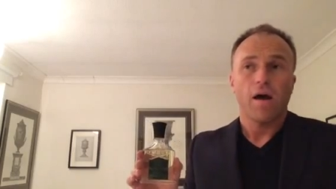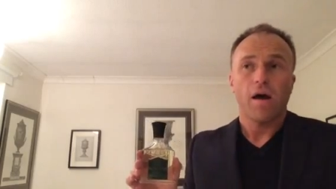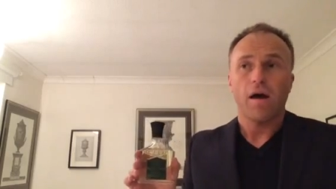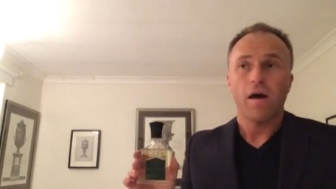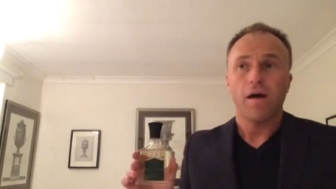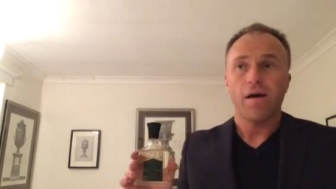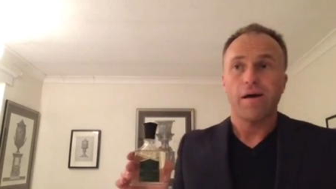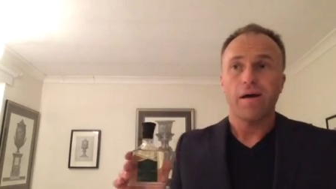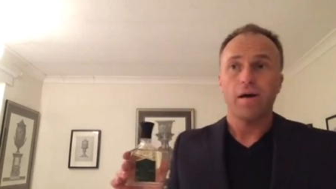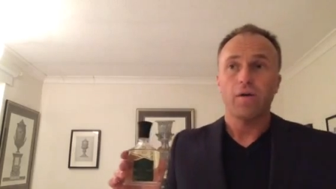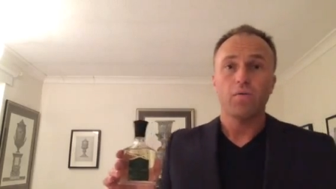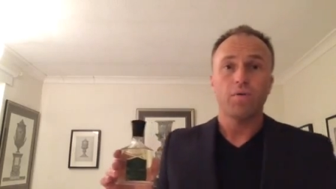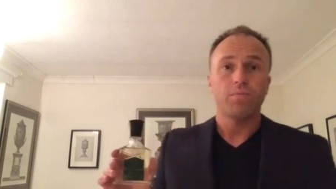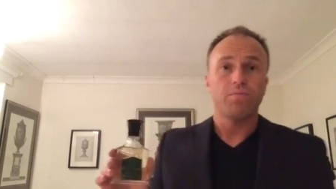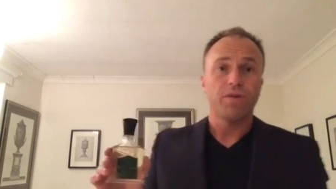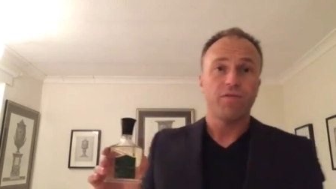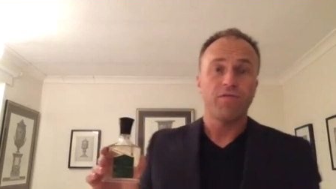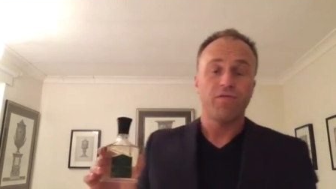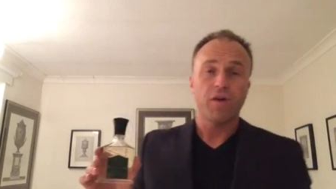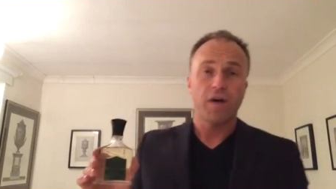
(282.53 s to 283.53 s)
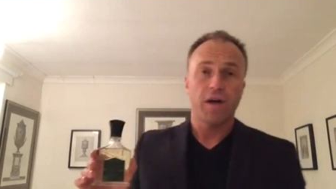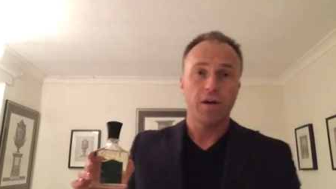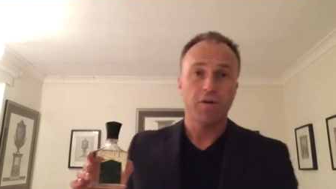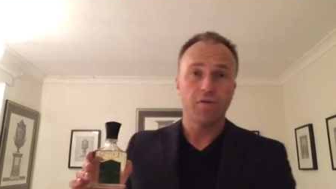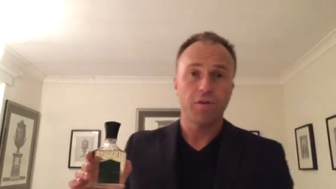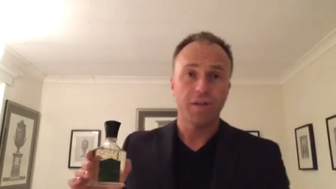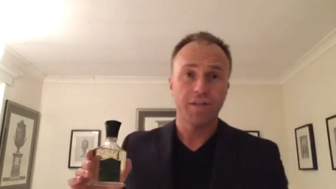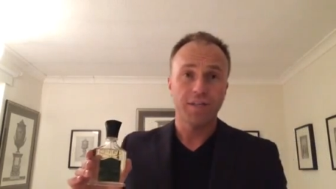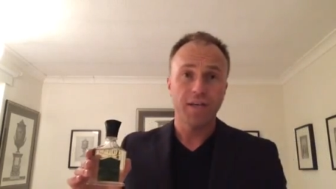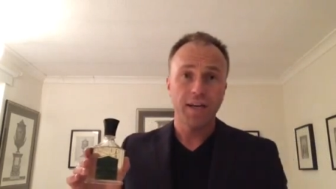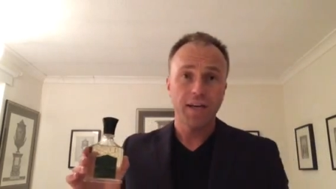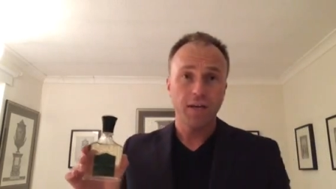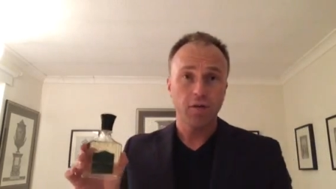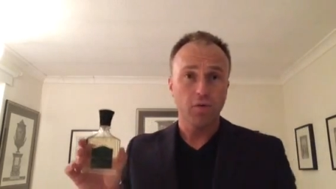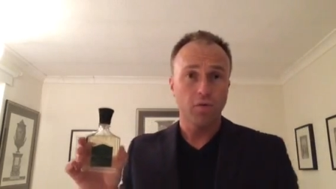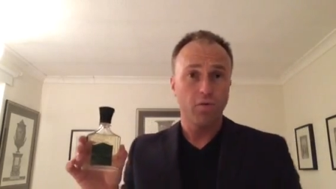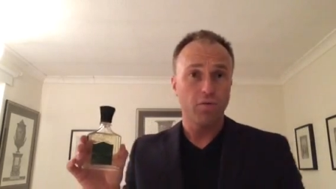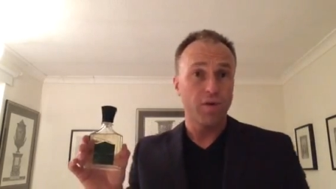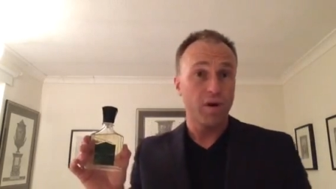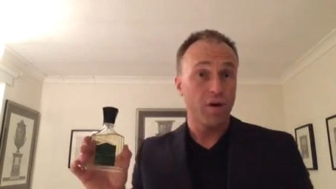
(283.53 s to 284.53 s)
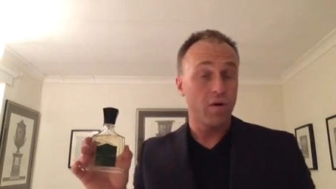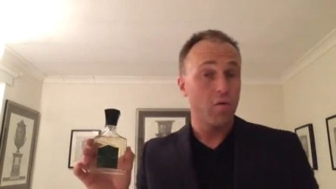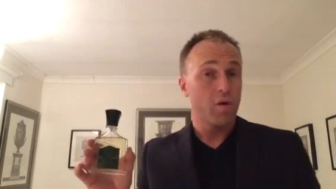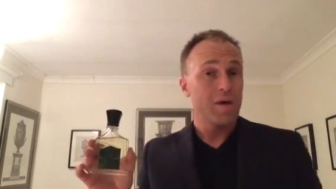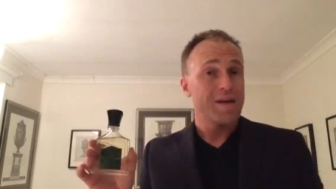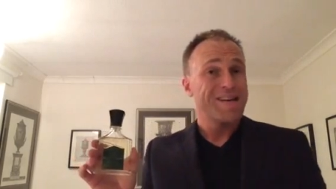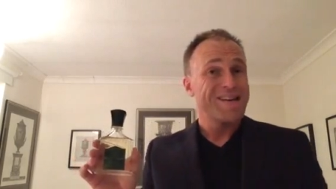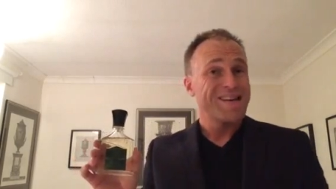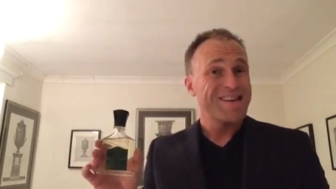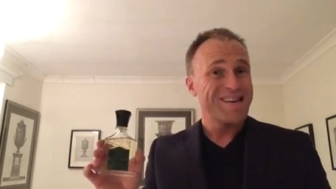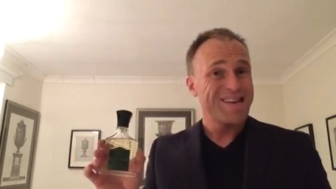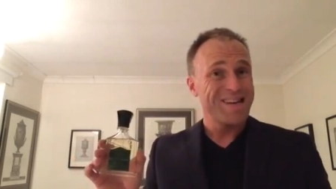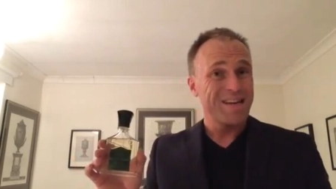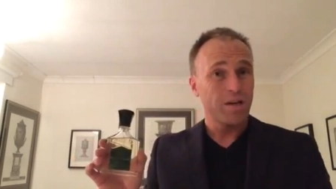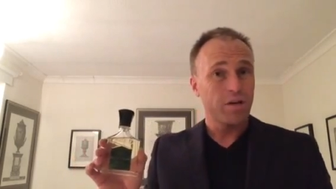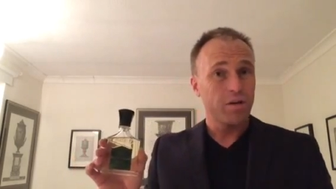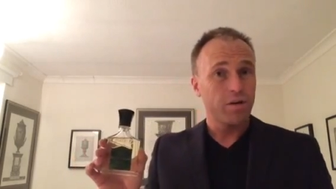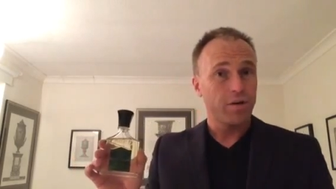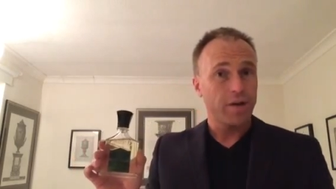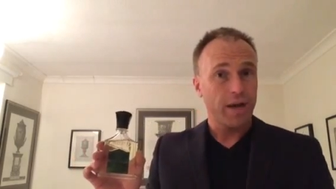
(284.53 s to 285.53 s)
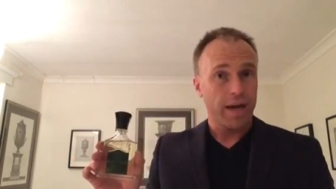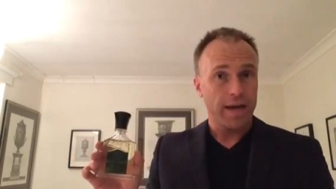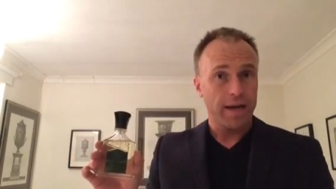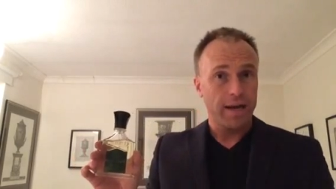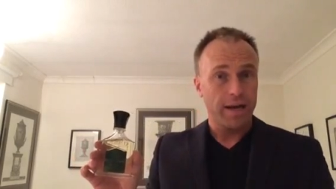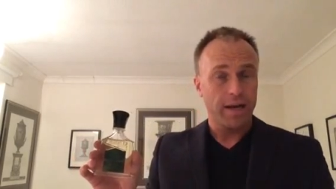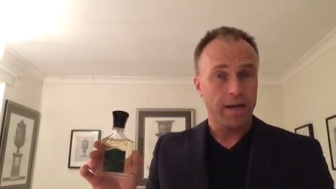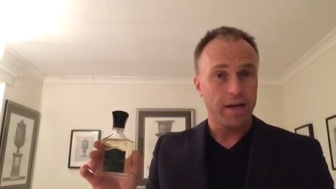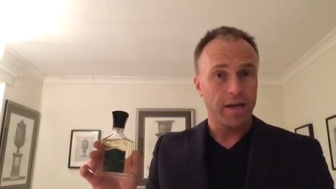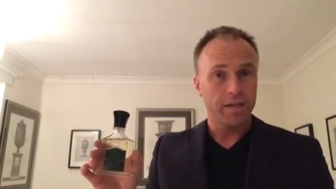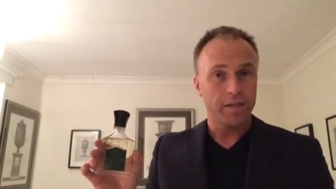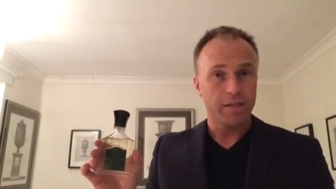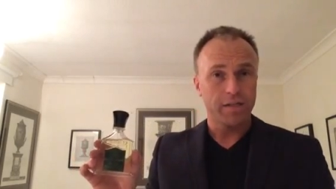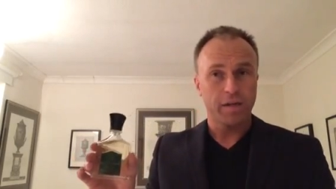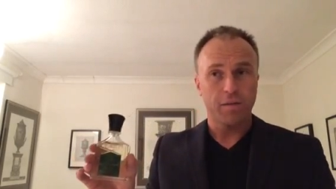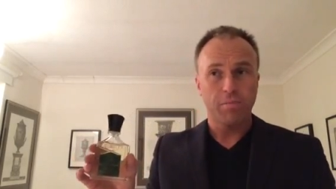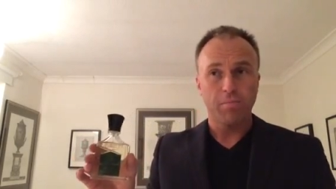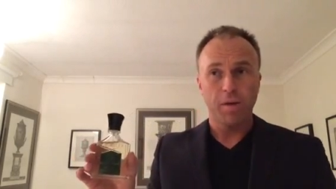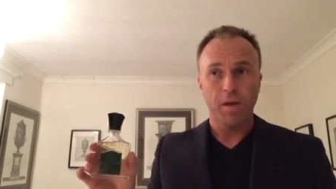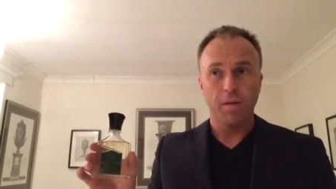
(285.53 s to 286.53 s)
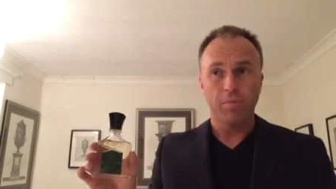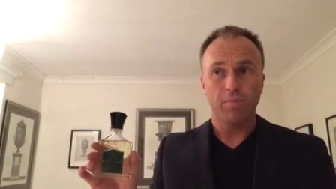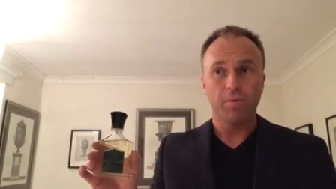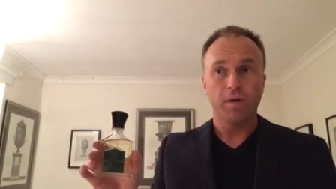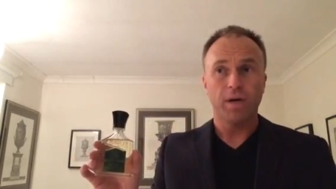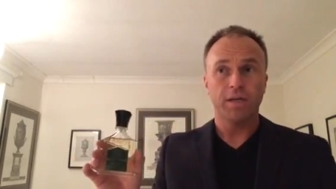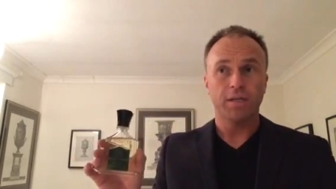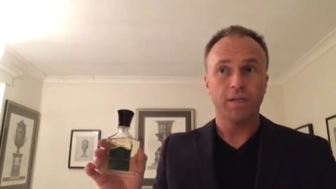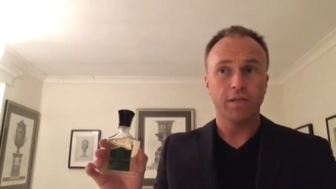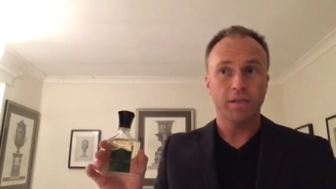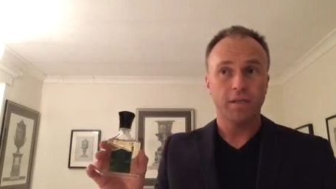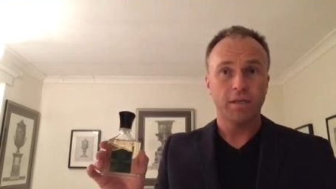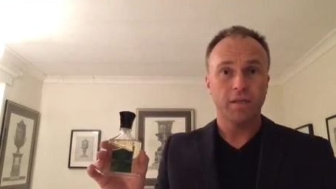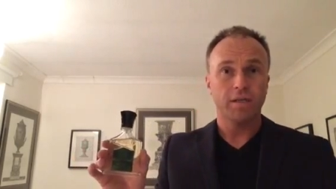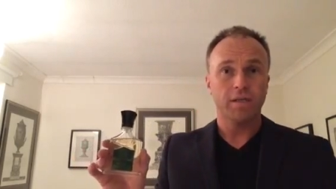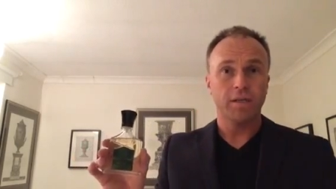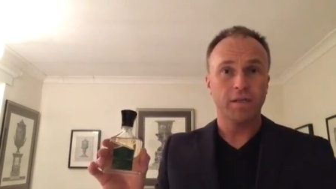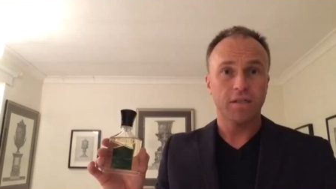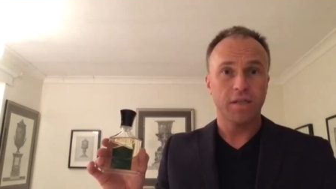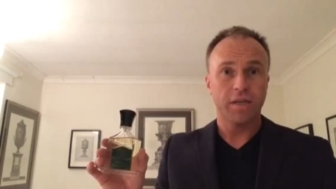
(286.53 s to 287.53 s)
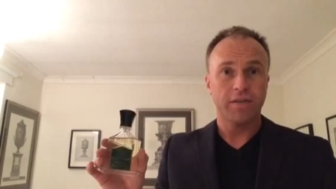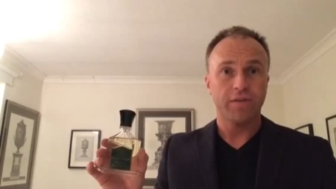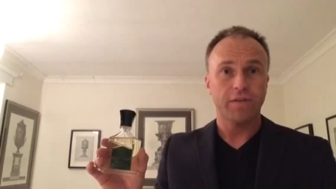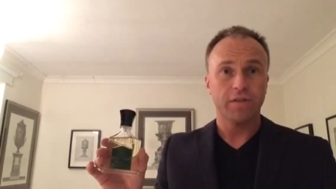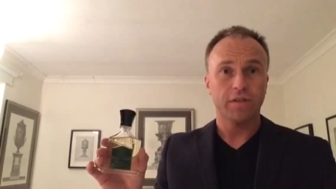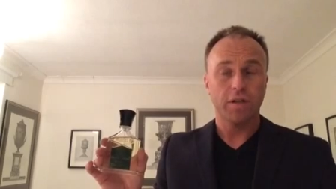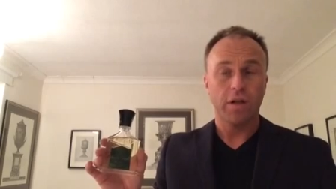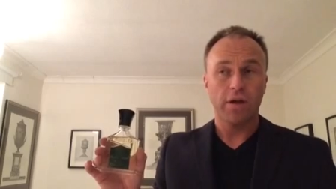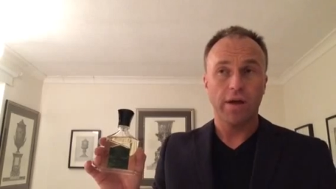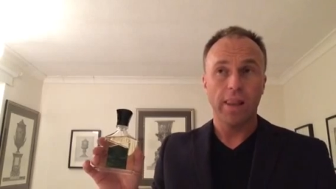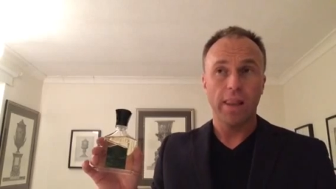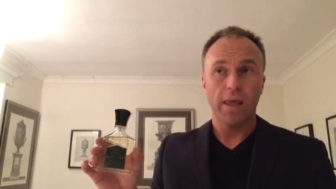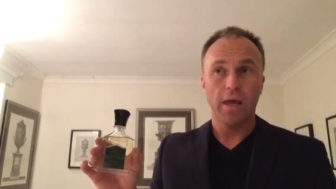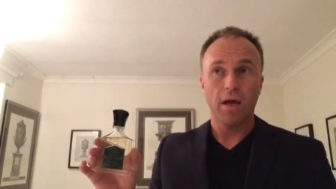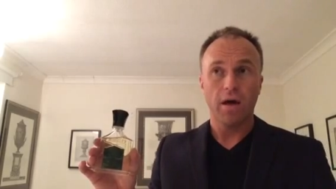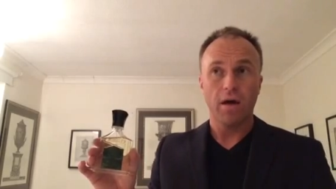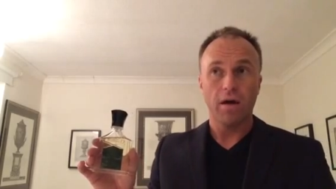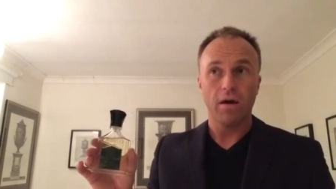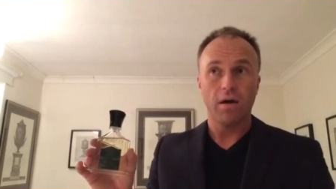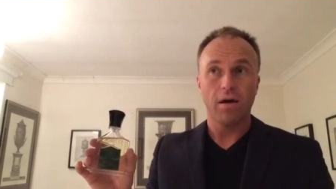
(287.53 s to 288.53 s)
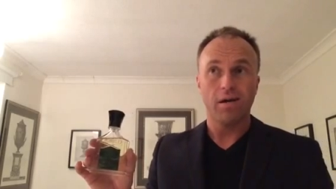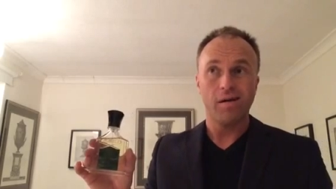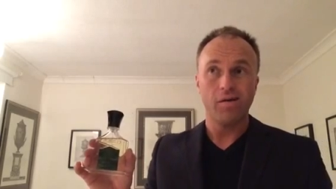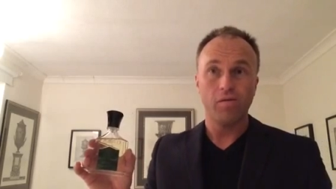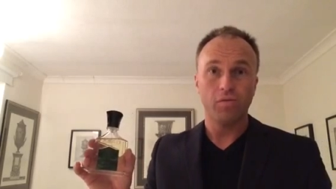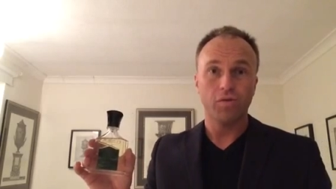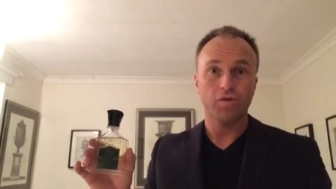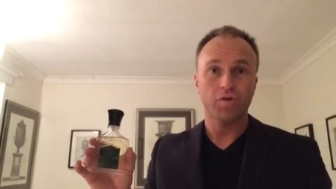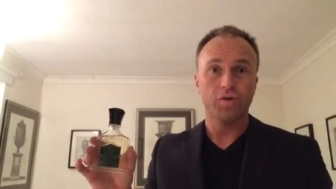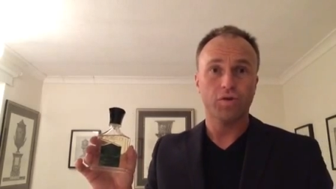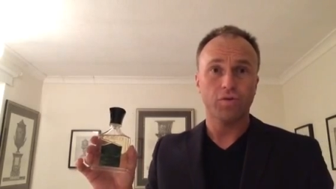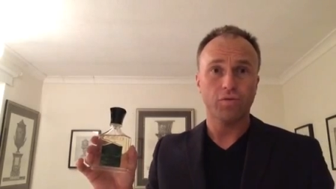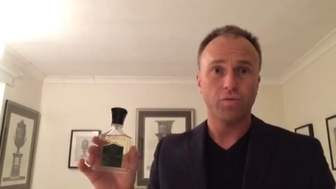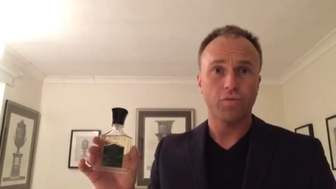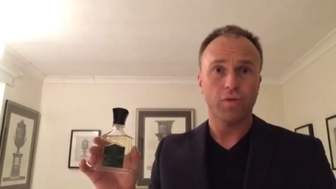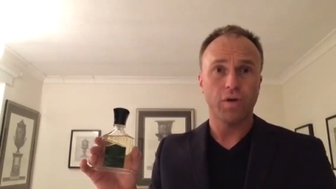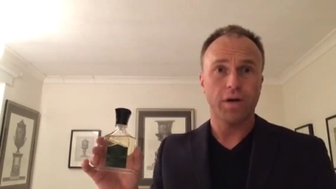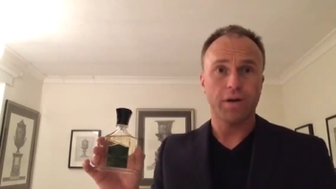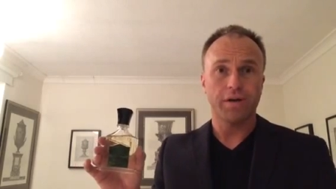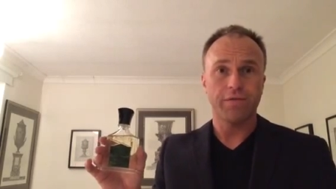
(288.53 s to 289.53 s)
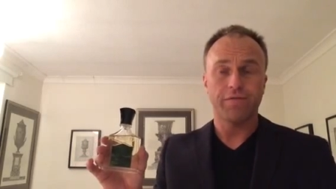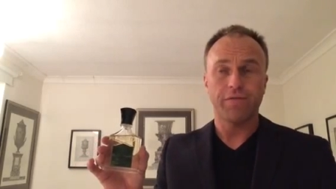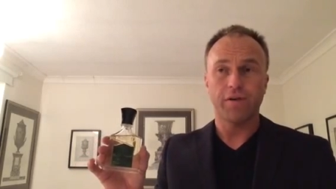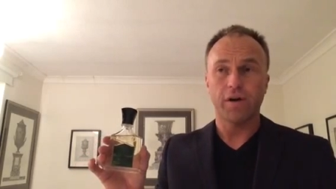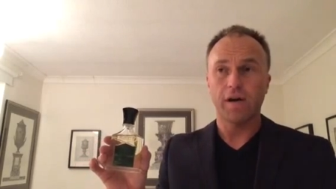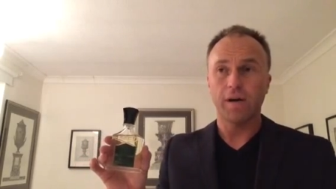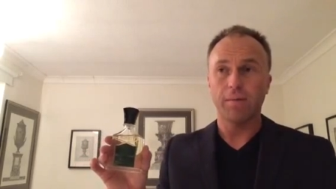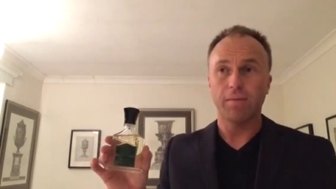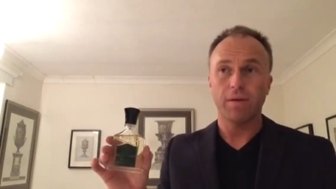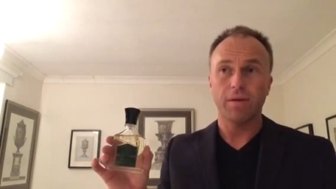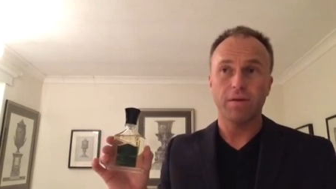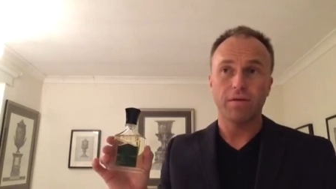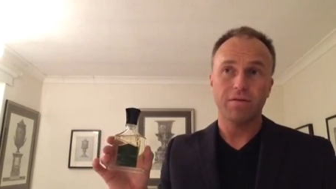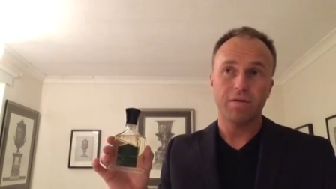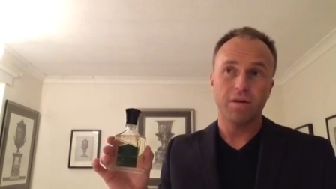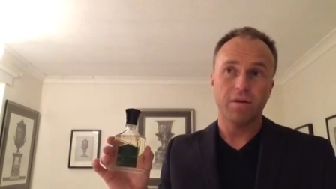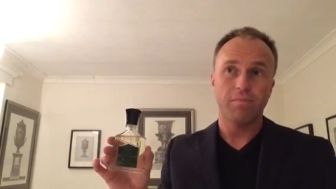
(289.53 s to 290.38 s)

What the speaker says: It would be fine on a date, although it could alienate some people, as it does have a slightly old school kind of vibe.